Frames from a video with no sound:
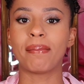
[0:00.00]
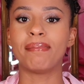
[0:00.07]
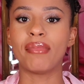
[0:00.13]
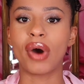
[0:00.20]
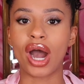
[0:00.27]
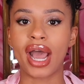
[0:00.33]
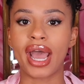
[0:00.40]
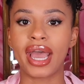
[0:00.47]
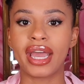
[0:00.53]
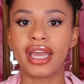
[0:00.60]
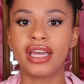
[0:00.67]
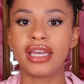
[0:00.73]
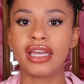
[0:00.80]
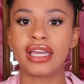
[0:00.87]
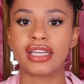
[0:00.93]

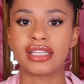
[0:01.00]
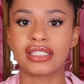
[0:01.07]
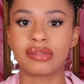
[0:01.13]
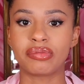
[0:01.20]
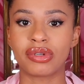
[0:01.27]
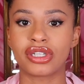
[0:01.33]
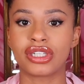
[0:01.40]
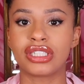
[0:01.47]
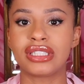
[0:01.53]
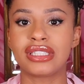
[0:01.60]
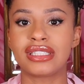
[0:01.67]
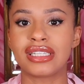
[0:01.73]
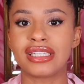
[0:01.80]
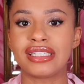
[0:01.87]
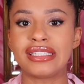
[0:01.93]
my
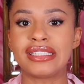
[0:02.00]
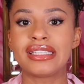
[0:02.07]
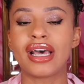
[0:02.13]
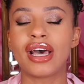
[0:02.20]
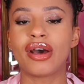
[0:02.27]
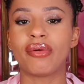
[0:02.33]
experiences,